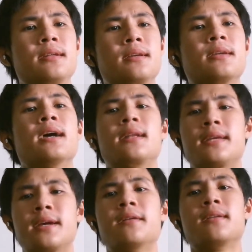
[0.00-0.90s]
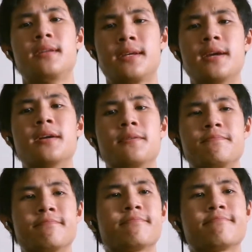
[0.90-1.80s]
Yeah, ligera.
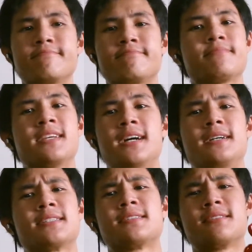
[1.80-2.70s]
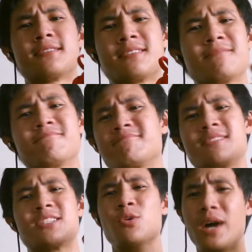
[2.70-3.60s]
Yeah, it's
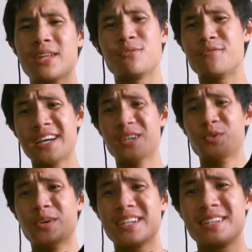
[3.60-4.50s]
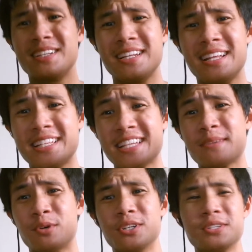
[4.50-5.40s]
so hard to find out what exact
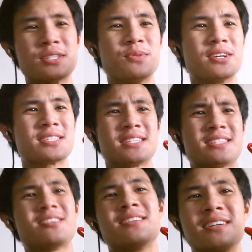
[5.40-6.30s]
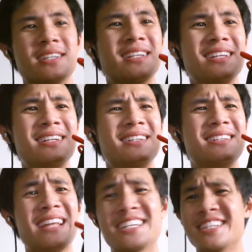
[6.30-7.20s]
model this was. It's not the
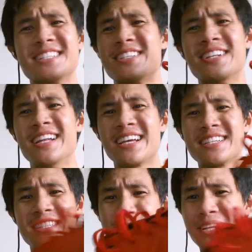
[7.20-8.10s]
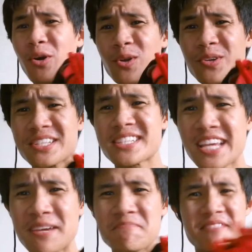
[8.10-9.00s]
Legend, it's not the Legacy, but they all look the
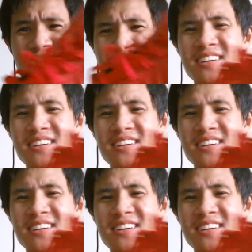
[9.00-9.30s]
same, right?